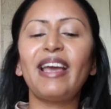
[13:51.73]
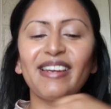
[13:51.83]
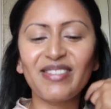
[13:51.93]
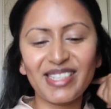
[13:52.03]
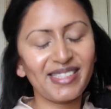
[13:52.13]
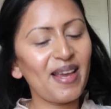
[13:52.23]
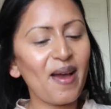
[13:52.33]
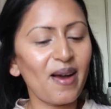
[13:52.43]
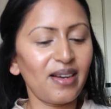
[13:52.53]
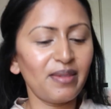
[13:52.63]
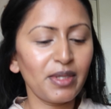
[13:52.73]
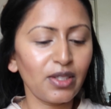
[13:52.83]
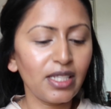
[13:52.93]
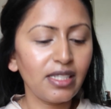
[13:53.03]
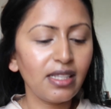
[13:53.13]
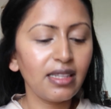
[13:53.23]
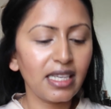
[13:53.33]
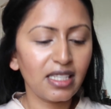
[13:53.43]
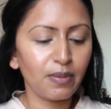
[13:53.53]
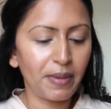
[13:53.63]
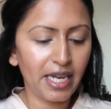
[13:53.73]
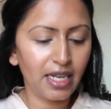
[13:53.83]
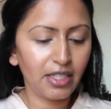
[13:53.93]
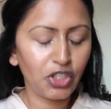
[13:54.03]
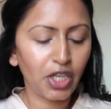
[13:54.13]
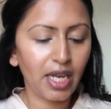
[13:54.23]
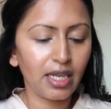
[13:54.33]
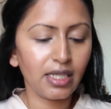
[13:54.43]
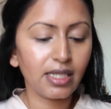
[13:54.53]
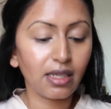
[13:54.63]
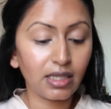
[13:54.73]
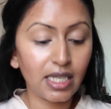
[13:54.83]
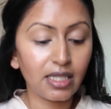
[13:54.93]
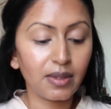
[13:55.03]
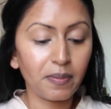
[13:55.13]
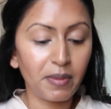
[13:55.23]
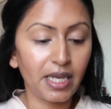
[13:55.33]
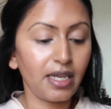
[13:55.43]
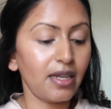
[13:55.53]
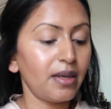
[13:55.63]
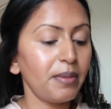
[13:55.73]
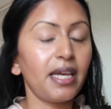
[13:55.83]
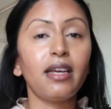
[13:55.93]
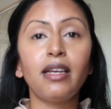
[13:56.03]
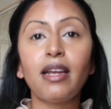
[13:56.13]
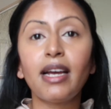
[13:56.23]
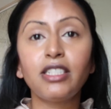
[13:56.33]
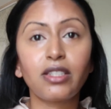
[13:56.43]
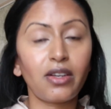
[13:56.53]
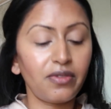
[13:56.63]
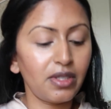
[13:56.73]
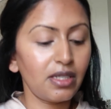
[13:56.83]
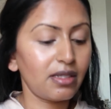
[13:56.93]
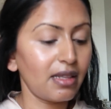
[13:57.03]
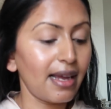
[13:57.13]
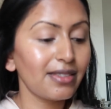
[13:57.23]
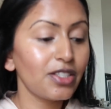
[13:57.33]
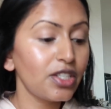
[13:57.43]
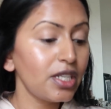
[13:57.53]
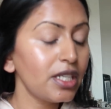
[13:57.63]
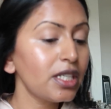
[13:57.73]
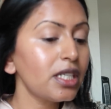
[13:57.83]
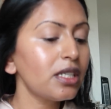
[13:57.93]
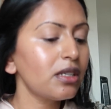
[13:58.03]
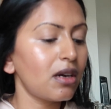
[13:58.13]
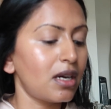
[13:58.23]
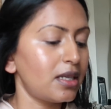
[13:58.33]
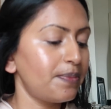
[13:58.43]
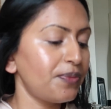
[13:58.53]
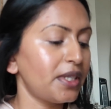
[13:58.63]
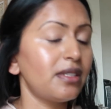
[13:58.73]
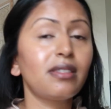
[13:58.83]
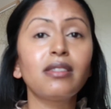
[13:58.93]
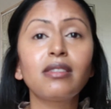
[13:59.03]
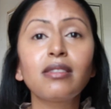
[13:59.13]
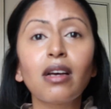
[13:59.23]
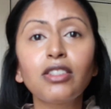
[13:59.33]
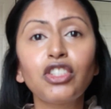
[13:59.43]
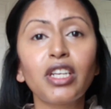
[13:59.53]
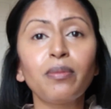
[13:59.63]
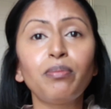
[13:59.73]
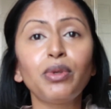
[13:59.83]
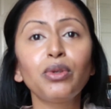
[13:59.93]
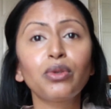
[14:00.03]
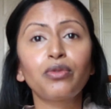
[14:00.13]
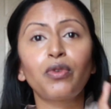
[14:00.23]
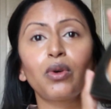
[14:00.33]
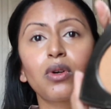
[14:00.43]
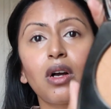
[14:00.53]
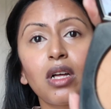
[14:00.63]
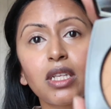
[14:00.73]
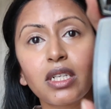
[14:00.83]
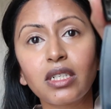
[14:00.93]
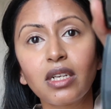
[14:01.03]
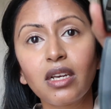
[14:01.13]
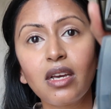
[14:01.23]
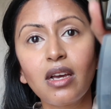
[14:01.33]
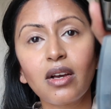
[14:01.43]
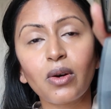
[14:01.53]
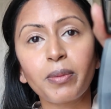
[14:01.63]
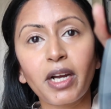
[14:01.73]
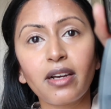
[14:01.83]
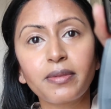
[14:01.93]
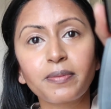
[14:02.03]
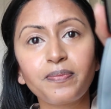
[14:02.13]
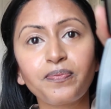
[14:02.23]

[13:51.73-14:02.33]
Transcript: Anyways, so this is the Laze Beige in Sunkissed Medium, and I discovered this last year, and this is such a beautiful color. Oh my god.